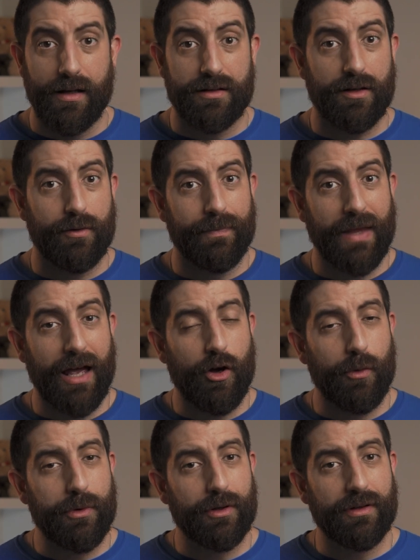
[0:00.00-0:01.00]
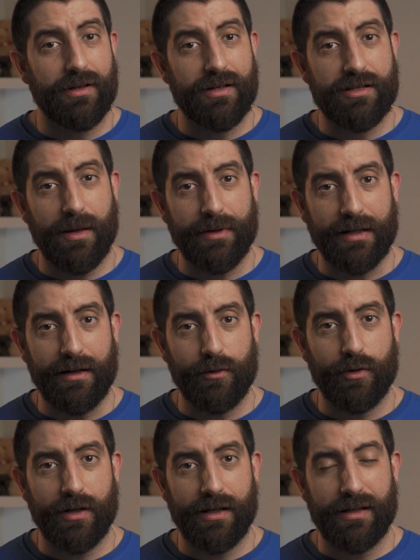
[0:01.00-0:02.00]
So I hope you learned something new
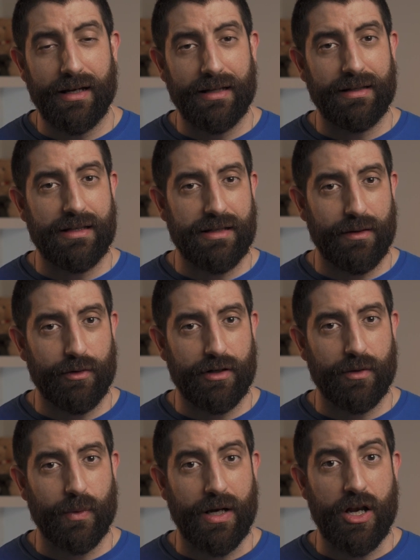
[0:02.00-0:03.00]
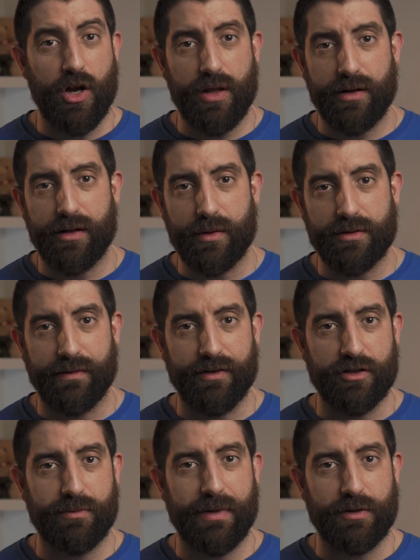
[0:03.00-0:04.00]
today. At least now you know another use of the
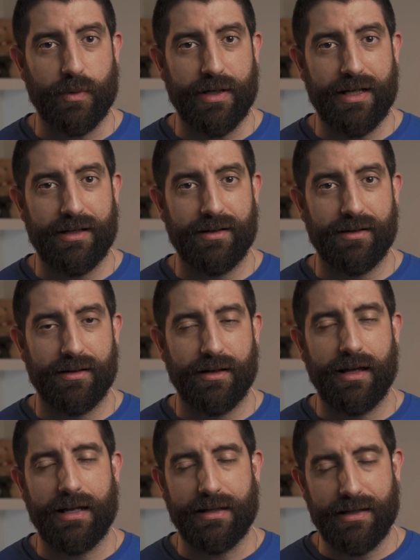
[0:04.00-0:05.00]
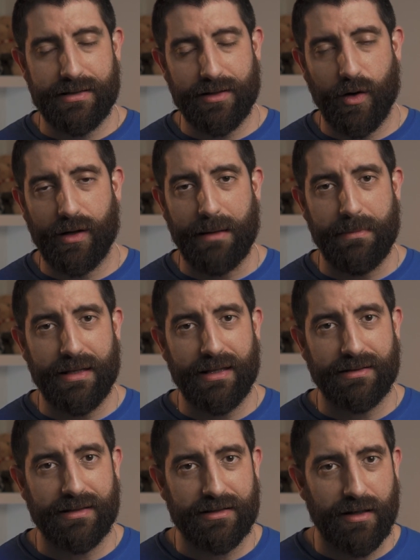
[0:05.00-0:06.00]
Zoom H1n and these online
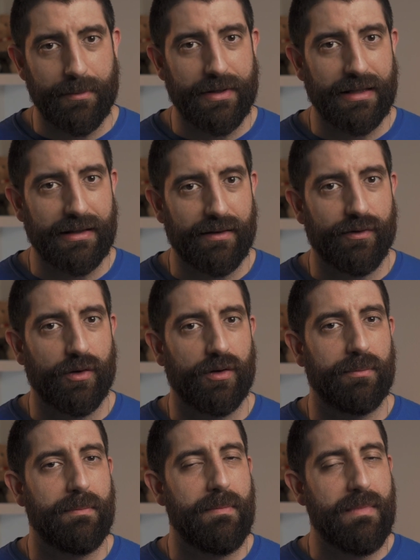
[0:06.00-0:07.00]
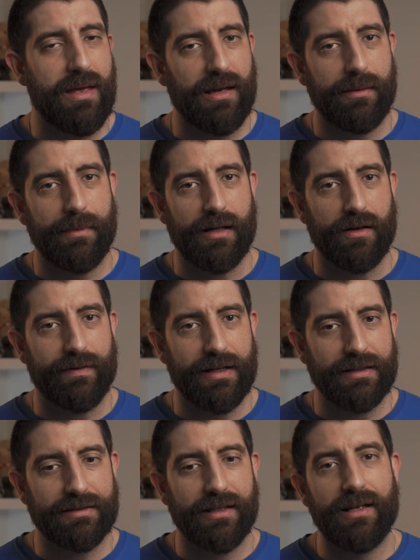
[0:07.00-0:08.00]
meetings is something that for many, many of
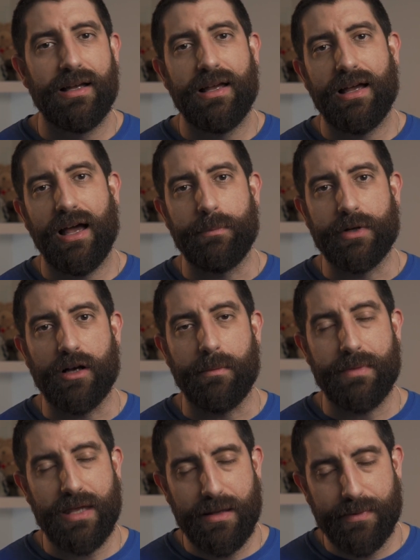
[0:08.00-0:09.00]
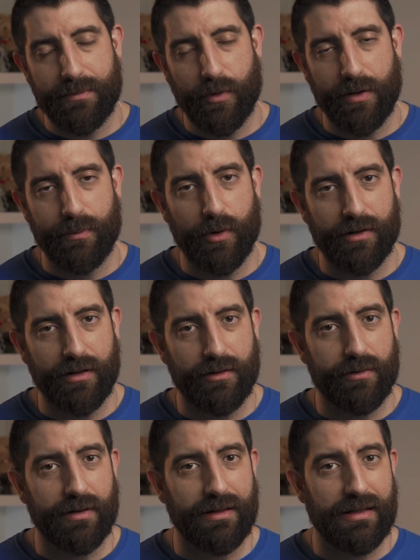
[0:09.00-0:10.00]
us have become even more important
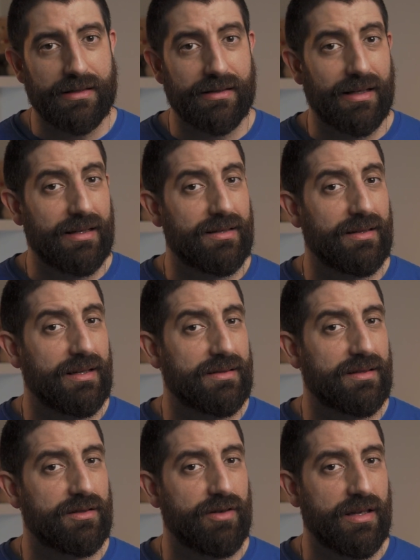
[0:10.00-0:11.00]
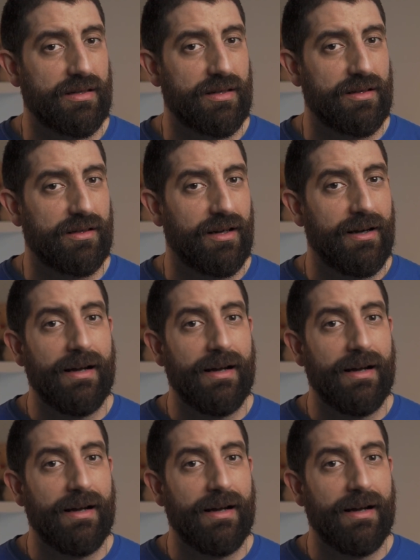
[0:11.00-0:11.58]
during this last, strange year.